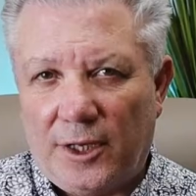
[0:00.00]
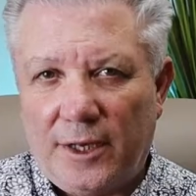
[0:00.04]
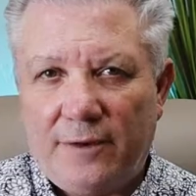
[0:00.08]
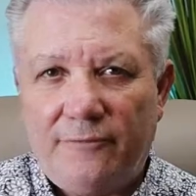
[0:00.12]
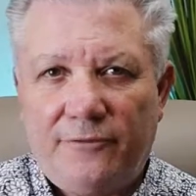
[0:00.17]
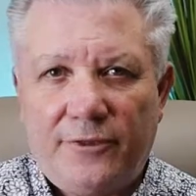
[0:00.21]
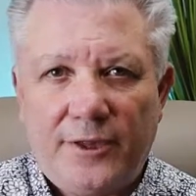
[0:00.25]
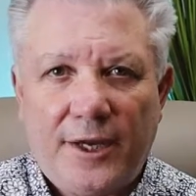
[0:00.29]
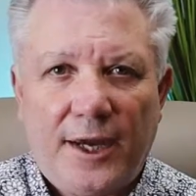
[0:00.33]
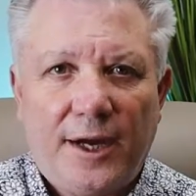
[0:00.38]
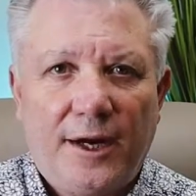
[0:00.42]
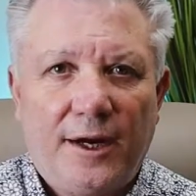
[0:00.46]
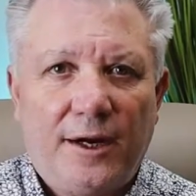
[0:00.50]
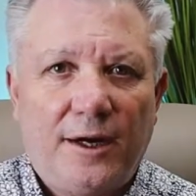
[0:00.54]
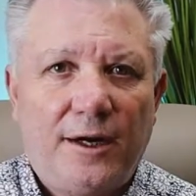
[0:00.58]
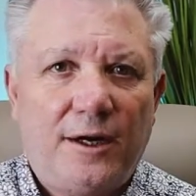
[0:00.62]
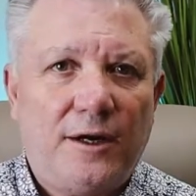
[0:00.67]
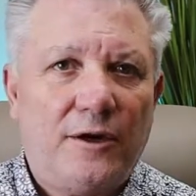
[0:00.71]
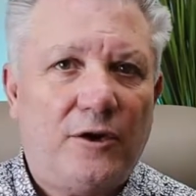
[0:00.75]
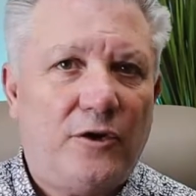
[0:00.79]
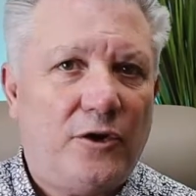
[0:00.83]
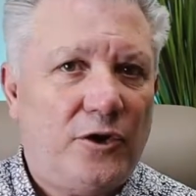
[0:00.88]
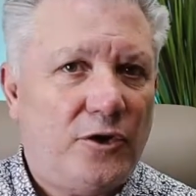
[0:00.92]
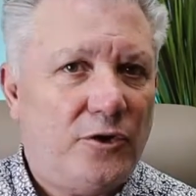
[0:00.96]
live
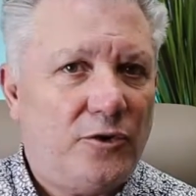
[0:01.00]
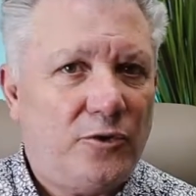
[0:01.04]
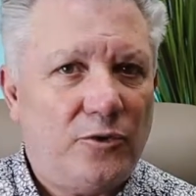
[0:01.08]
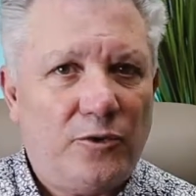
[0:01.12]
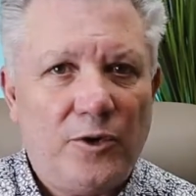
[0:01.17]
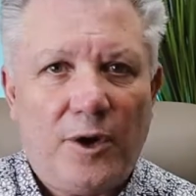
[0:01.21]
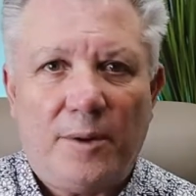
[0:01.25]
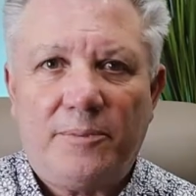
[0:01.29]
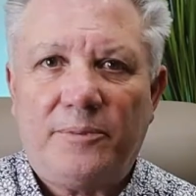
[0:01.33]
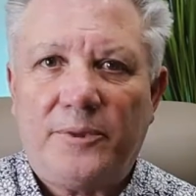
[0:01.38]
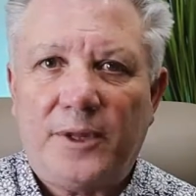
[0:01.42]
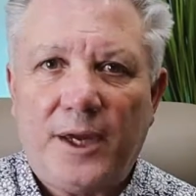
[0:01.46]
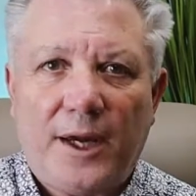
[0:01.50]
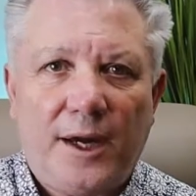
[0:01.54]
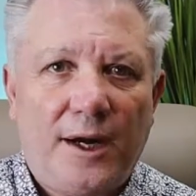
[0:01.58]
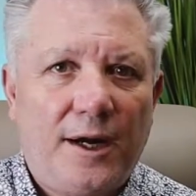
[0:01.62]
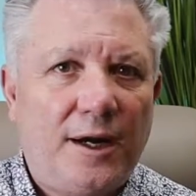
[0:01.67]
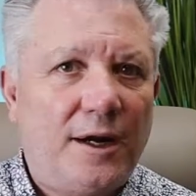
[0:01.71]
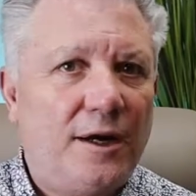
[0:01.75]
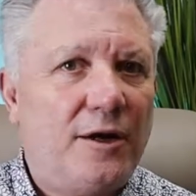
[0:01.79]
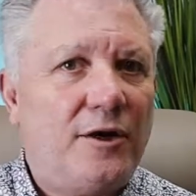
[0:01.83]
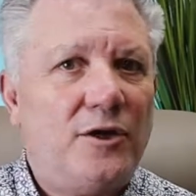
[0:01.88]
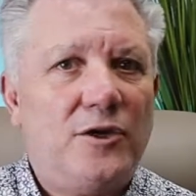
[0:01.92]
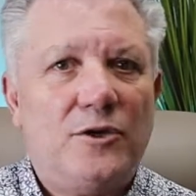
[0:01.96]
there, or you grew up
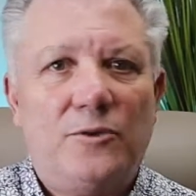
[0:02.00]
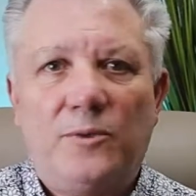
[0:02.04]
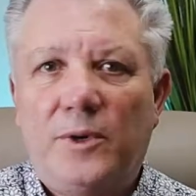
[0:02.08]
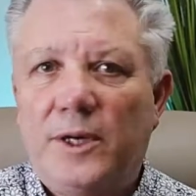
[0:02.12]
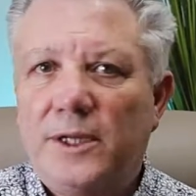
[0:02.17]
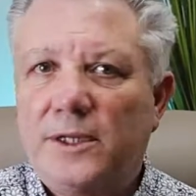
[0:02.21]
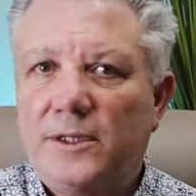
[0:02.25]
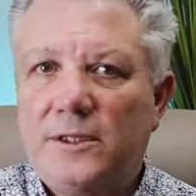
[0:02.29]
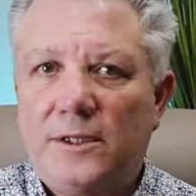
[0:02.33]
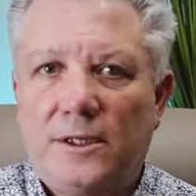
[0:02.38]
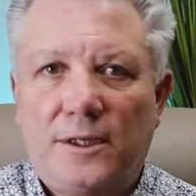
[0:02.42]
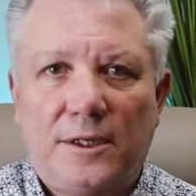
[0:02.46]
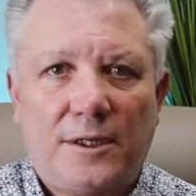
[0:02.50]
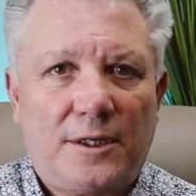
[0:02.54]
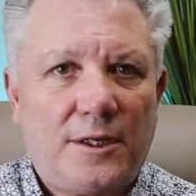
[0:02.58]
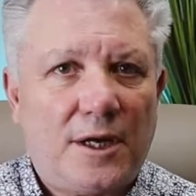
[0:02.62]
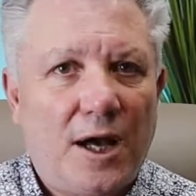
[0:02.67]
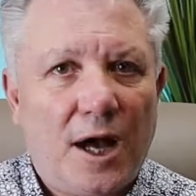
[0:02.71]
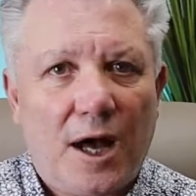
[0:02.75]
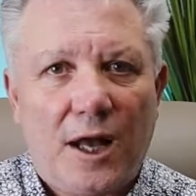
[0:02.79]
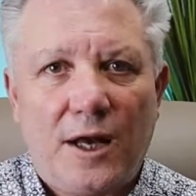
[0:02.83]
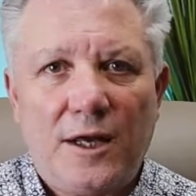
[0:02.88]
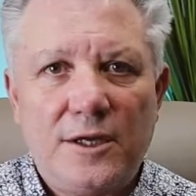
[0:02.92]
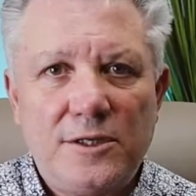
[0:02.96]
there, you went to
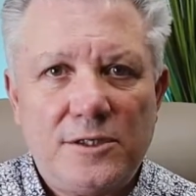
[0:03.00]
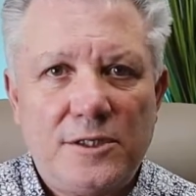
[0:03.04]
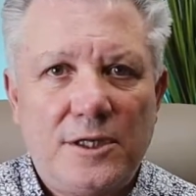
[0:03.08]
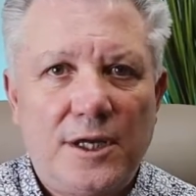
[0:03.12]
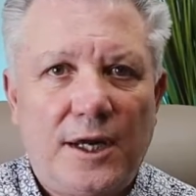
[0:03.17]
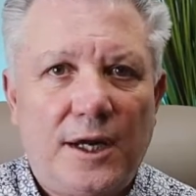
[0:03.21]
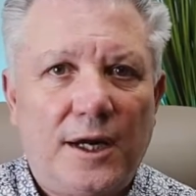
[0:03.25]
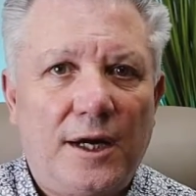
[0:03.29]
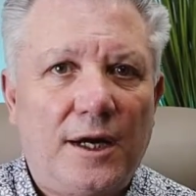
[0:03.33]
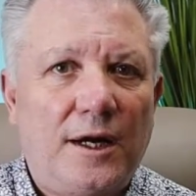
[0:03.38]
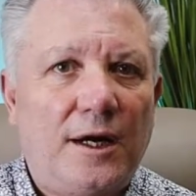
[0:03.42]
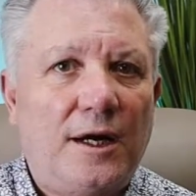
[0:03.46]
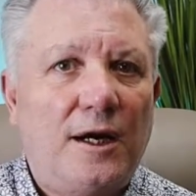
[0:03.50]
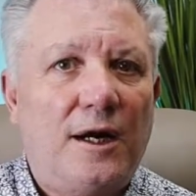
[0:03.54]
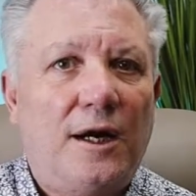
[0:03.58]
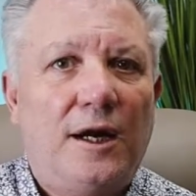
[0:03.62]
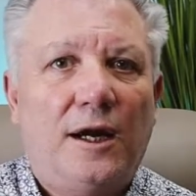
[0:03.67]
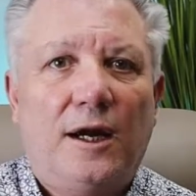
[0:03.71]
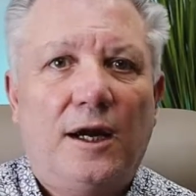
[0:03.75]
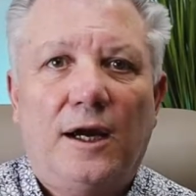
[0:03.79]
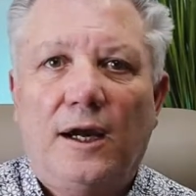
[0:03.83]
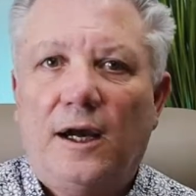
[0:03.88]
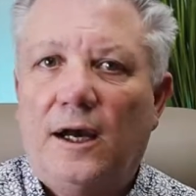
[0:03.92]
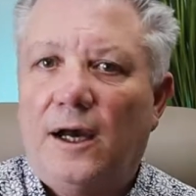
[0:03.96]
college there,